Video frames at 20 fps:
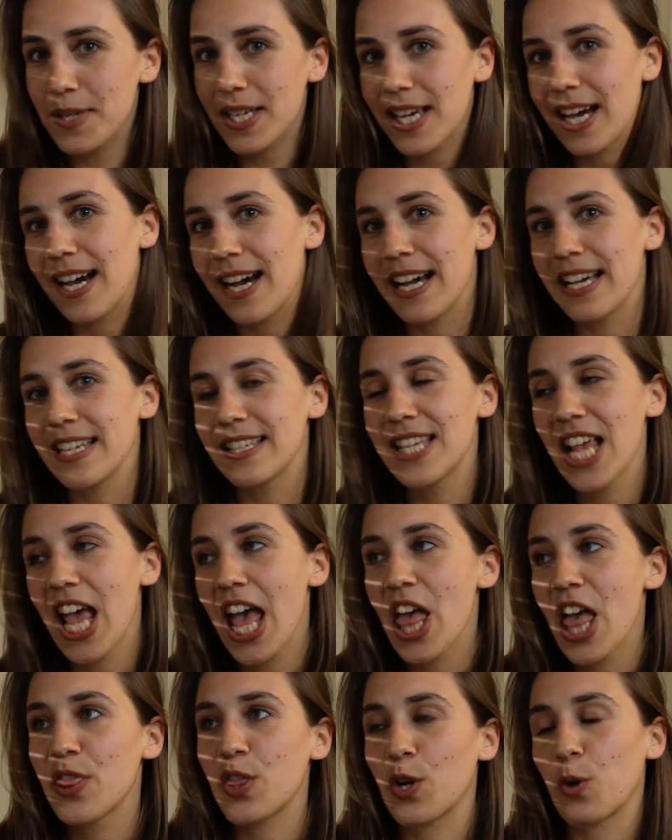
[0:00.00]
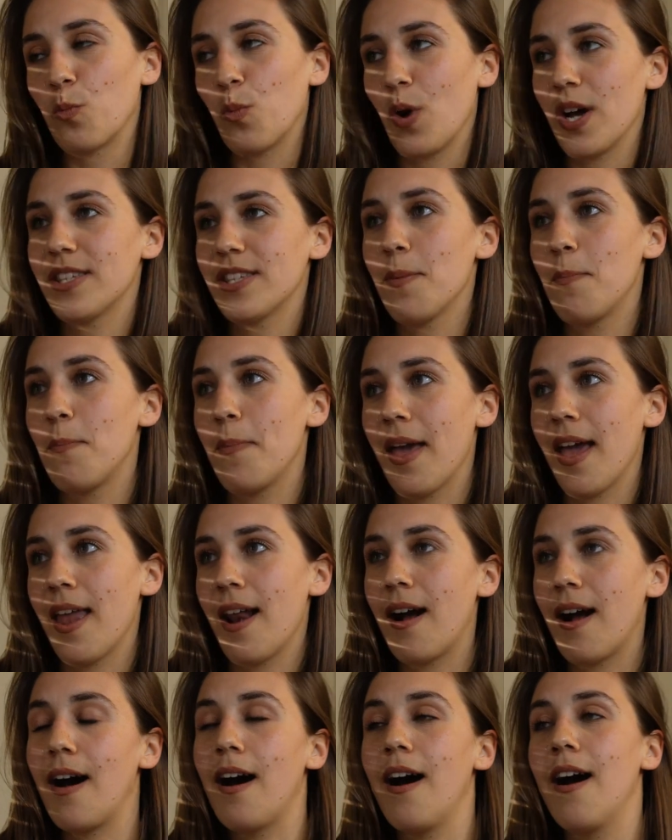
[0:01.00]
because there was a
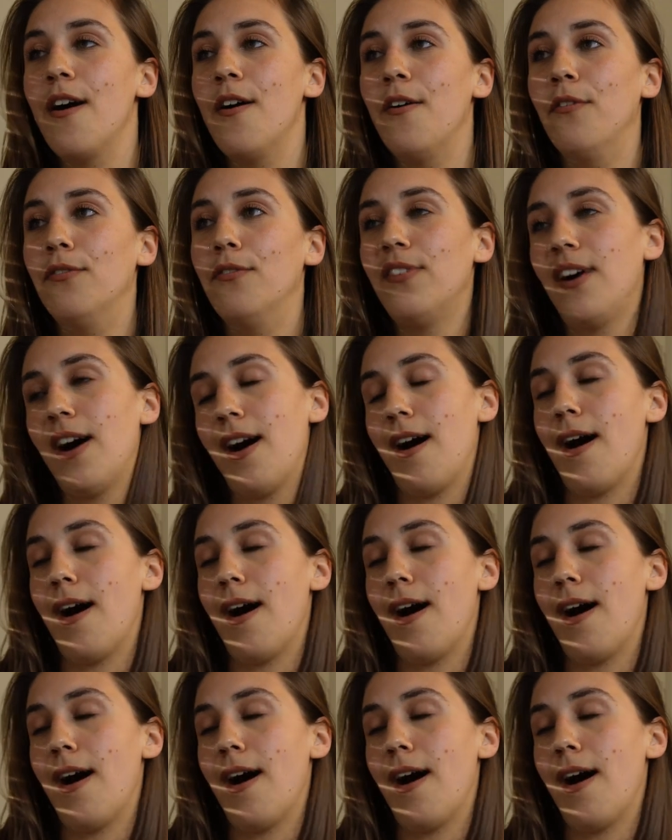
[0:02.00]
bit of